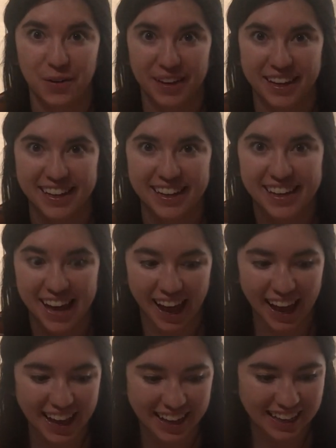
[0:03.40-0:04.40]
Okay,
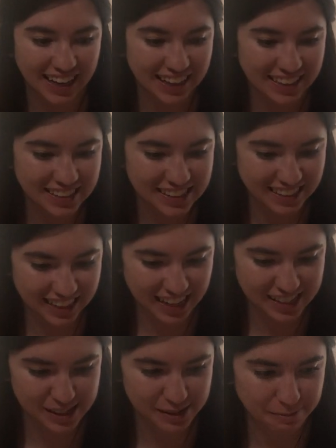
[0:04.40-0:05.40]
hey guys.
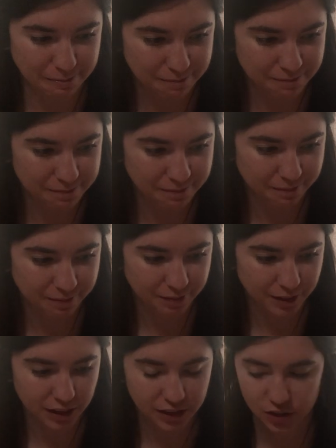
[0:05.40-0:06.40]
Um,
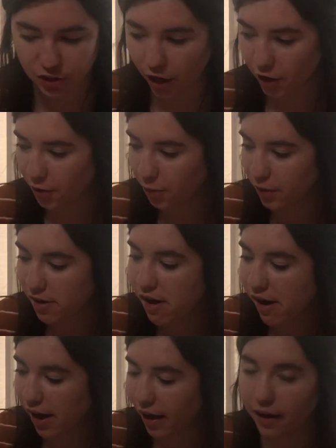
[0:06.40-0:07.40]
so
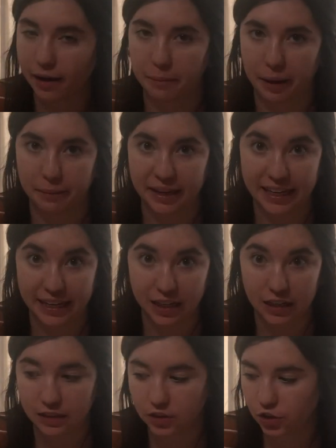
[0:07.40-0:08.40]
um, I'm
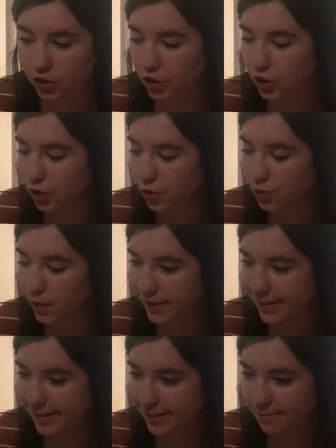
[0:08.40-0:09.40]
here to do
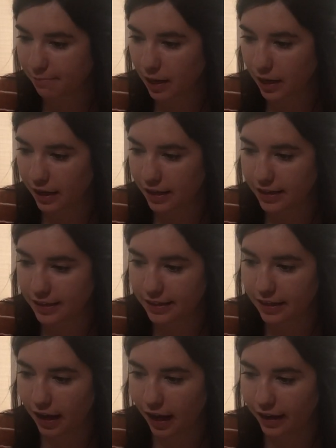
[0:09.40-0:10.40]
um, a,
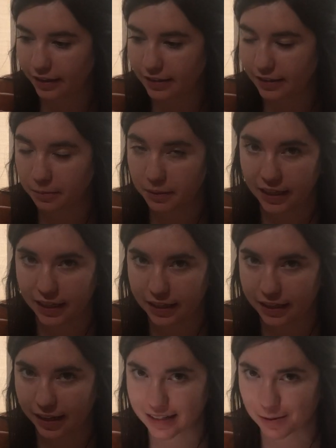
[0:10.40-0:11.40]
a Team
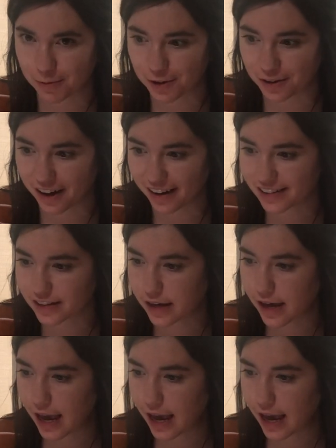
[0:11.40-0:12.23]
Kid lesson with you guys.